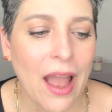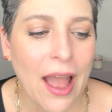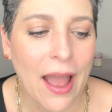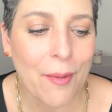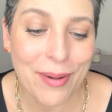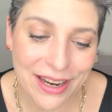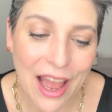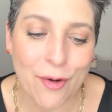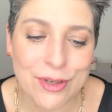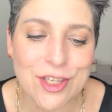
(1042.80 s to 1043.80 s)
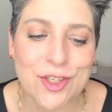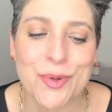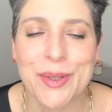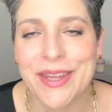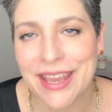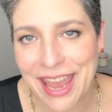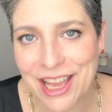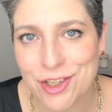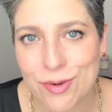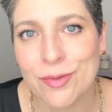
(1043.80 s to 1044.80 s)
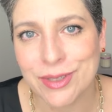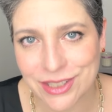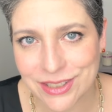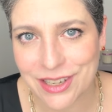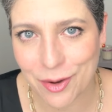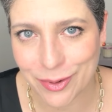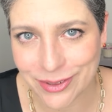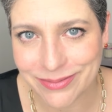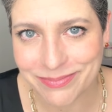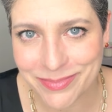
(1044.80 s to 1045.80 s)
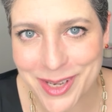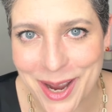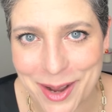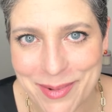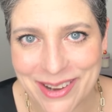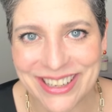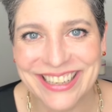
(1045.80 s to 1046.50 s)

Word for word: uh, but I was doing the casual, which I will talk about.